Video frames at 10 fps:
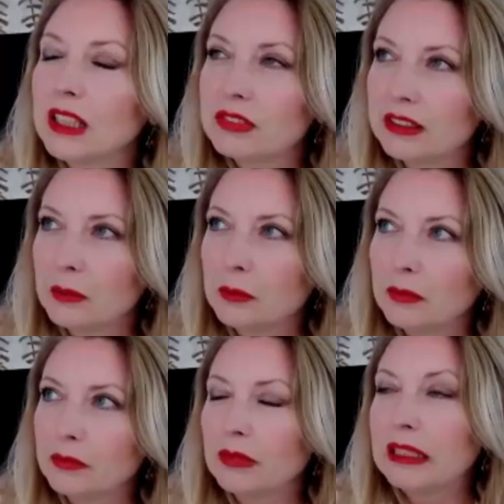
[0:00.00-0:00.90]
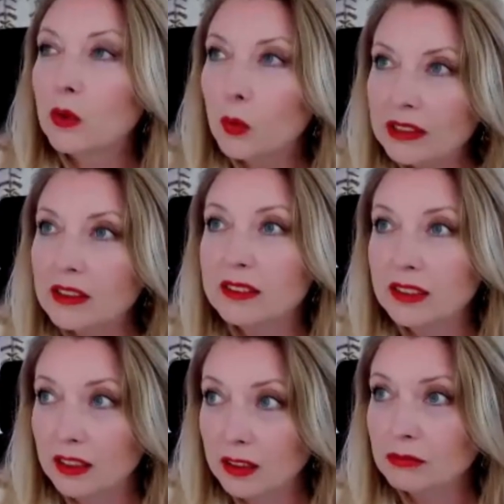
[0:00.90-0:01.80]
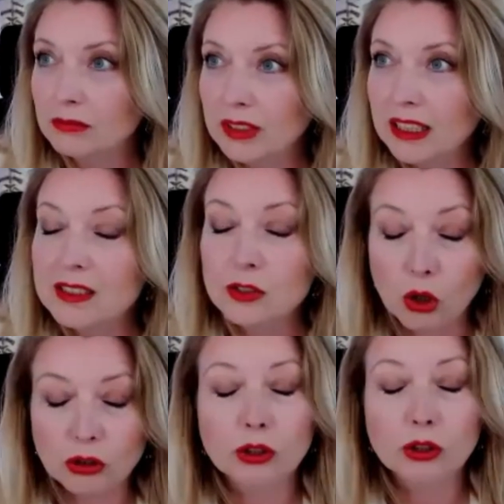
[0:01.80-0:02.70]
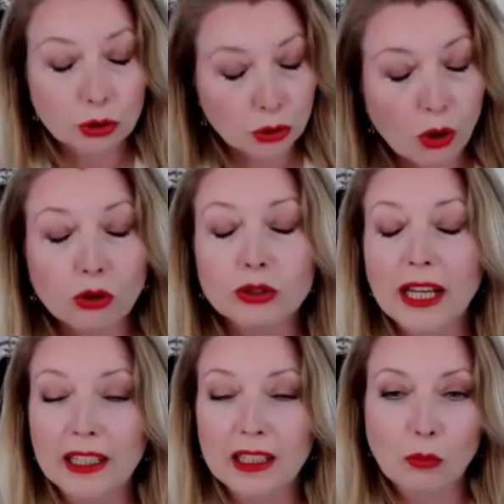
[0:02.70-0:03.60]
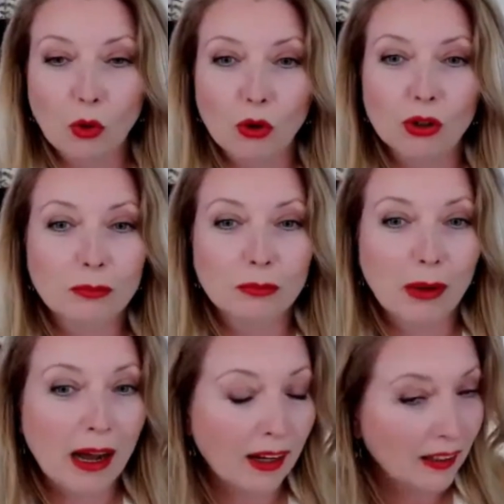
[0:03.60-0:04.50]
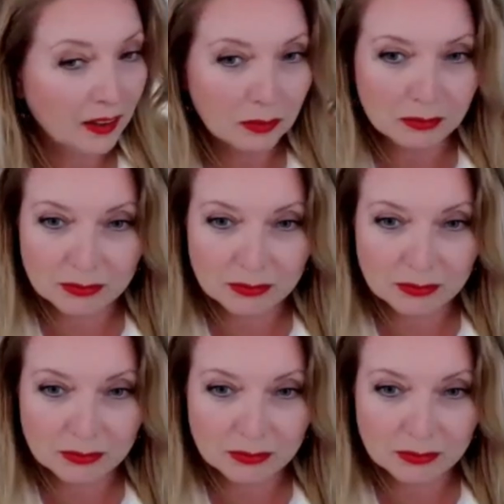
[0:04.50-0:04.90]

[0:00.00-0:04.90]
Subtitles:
if the liquidity is not controlled anymore by